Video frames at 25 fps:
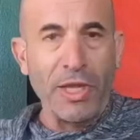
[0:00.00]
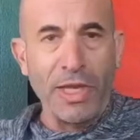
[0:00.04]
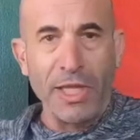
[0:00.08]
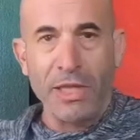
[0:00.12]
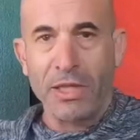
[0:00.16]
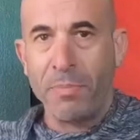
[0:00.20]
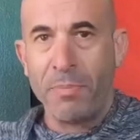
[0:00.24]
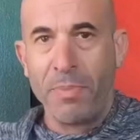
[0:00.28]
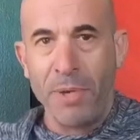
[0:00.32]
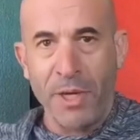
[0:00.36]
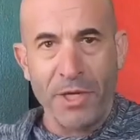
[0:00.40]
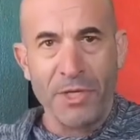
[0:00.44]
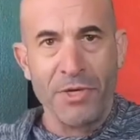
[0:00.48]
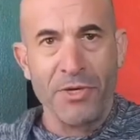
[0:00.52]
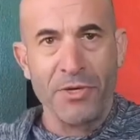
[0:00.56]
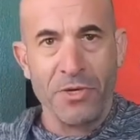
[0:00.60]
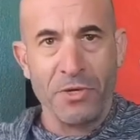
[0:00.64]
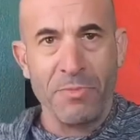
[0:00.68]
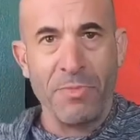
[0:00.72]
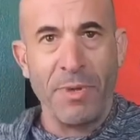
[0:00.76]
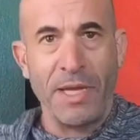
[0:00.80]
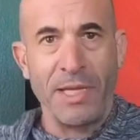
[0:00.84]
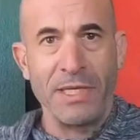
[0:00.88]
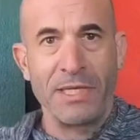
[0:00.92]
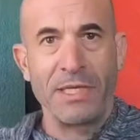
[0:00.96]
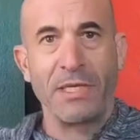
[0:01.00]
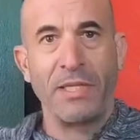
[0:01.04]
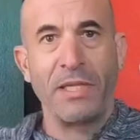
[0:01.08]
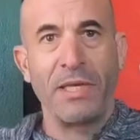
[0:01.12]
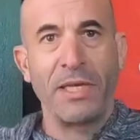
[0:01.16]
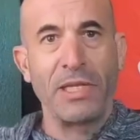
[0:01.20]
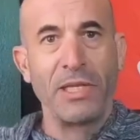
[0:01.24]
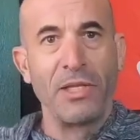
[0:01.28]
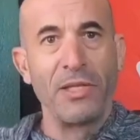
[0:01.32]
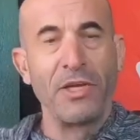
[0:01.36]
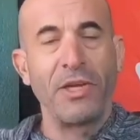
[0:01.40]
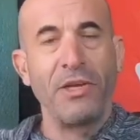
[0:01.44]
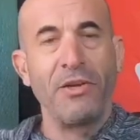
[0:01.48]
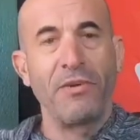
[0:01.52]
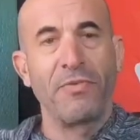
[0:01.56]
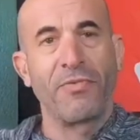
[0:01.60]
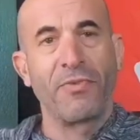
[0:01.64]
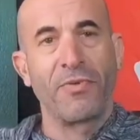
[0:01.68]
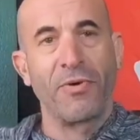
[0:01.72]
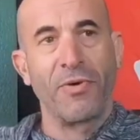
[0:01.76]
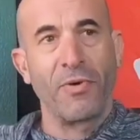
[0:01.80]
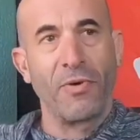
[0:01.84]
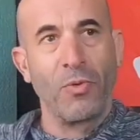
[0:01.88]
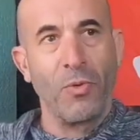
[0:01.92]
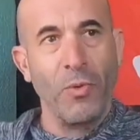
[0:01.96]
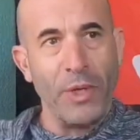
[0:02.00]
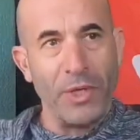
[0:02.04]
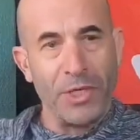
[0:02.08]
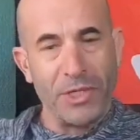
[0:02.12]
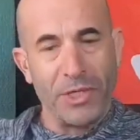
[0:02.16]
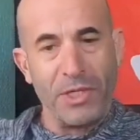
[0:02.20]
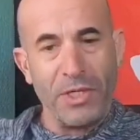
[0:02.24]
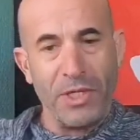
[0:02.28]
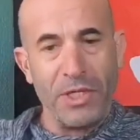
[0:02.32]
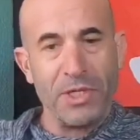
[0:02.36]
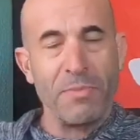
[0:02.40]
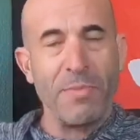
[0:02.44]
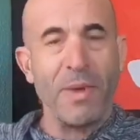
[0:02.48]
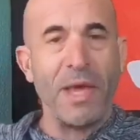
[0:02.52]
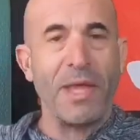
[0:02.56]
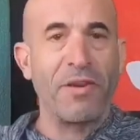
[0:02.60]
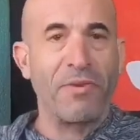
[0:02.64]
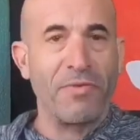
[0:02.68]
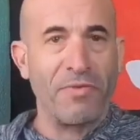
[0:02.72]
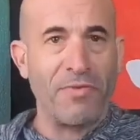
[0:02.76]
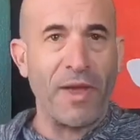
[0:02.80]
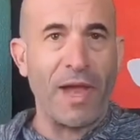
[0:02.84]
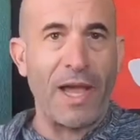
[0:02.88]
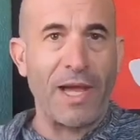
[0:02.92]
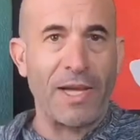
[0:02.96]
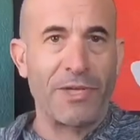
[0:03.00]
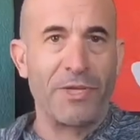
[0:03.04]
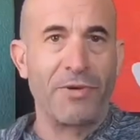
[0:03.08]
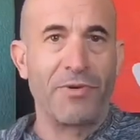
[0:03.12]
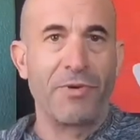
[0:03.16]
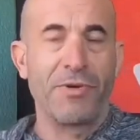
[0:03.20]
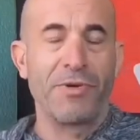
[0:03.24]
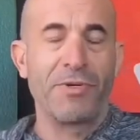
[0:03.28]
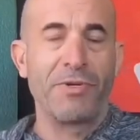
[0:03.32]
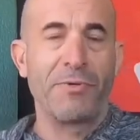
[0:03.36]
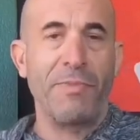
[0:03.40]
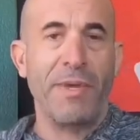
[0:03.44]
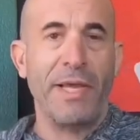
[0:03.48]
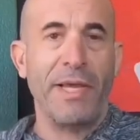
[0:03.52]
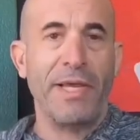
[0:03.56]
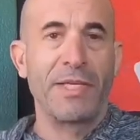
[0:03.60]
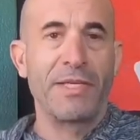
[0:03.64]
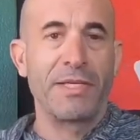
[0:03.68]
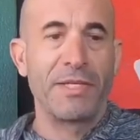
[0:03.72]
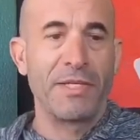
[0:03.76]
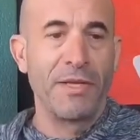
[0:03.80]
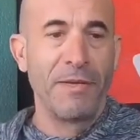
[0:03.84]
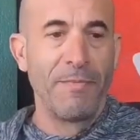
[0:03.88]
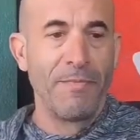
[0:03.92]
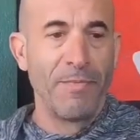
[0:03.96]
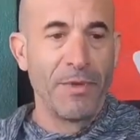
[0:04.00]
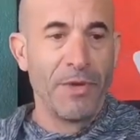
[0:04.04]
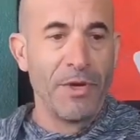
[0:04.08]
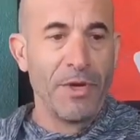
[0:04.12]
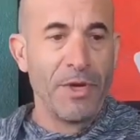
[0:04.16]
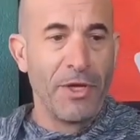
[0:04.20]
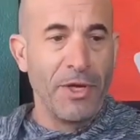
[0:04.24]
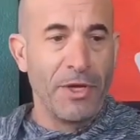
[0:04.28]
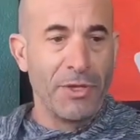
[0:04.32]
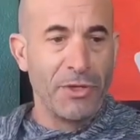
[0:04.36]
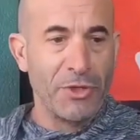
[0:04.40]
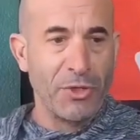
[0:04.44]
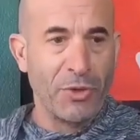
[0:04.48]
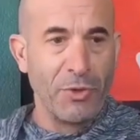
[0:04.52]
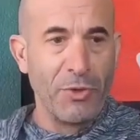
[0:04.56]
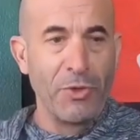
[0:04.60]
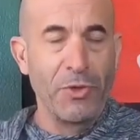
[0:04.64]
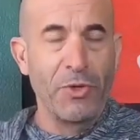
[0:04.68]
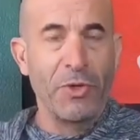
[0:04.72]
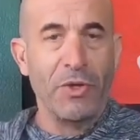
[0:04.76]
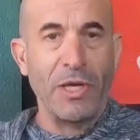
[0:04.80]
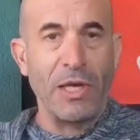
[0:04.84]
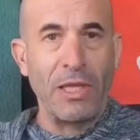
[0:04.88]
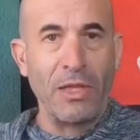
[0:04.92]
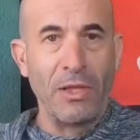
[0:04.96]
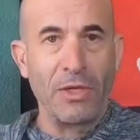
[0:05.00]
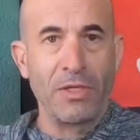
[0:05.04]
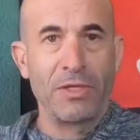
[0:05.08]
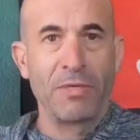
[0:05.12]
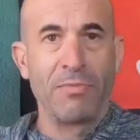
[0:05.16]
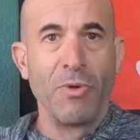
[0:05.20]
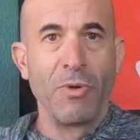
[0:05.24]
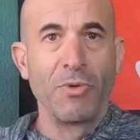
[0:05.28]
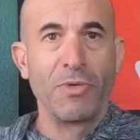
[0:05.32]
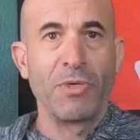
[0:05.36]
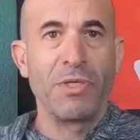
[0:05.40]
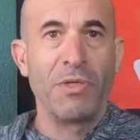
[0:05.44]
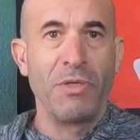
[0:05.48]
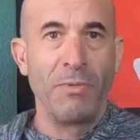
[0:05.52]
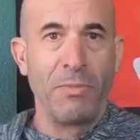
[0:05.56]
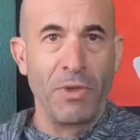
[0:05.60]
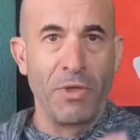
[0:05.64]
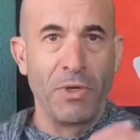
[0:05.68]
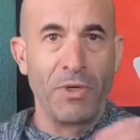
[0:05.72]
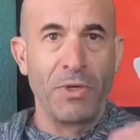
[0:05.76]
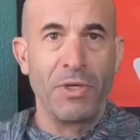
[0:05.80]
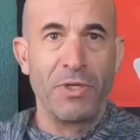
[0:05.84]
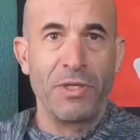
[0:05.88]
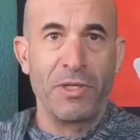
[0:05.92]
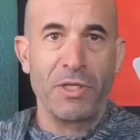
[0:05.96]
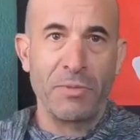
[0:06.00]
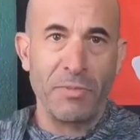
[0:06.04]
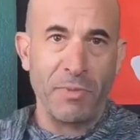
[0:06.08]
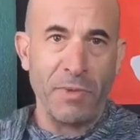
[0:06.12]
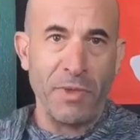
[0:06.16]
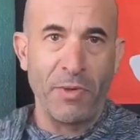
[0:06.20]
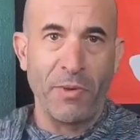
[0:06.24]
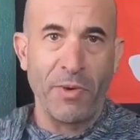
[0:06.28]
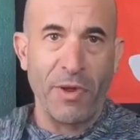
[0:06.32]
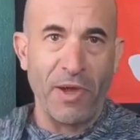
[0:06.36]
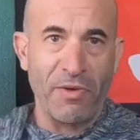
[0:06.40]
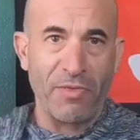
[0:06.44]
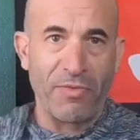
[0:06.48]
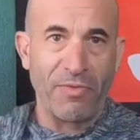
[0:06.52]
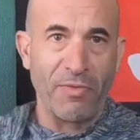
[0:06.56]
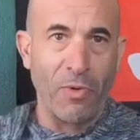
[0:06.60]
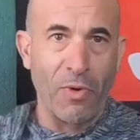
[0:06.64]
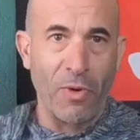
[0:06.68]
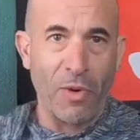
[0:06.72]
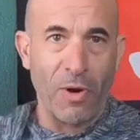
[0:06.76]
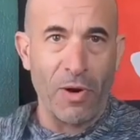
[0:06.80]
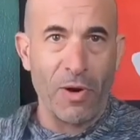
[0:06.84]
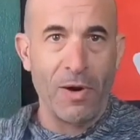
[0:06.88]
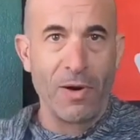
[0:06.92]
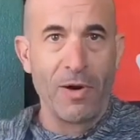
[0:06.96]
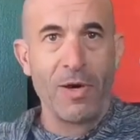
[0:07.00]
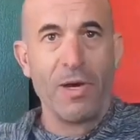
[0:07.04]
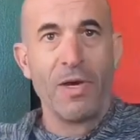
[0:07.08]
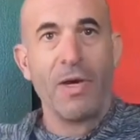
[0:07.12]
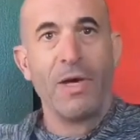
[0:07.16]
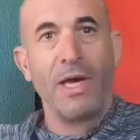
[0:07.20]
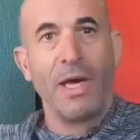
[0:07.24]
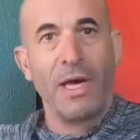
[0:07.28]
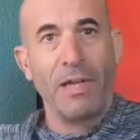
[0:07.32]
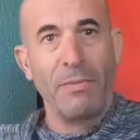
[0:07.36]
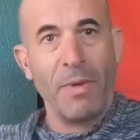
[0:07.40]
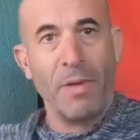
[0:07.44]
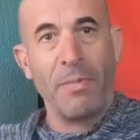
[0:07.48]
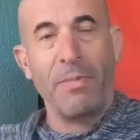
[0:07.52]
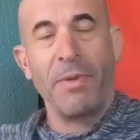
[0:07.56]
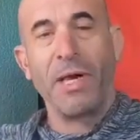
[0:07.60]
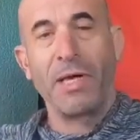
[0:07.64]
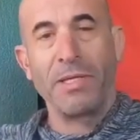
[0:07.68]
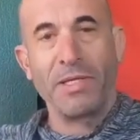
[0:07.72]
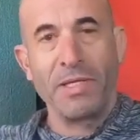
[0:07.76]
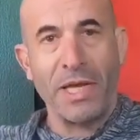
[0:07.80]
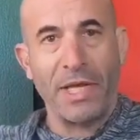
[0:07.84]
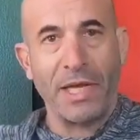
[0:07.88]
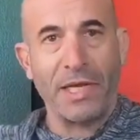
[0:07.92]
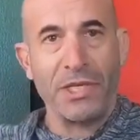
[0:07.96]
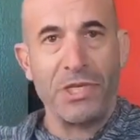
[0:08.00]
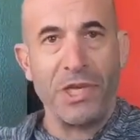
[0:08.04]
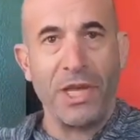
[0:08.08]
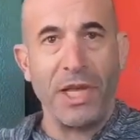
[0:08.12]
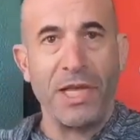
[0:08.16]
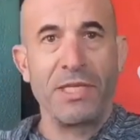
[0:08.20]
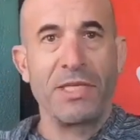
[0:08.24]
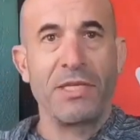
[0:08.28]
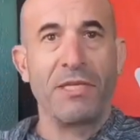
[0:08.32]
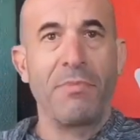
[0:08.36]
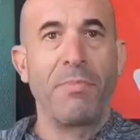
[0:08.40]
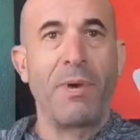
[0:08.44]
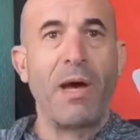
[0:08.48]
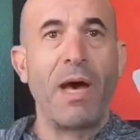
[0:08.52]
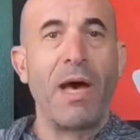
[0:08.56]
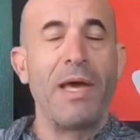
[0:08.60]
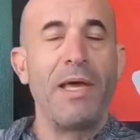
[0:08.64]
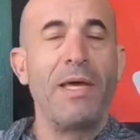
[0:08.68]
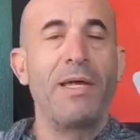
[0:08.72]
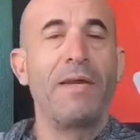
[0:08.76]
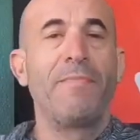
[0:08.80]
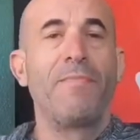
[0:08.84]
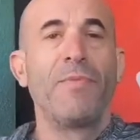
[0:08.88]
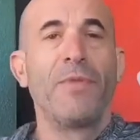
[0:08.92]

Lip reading: at the pictures basically, and looking for which of these manufacturers makes a scooter that looks most similar to the Speedway 4, and maybe I'll take a chance and buy it.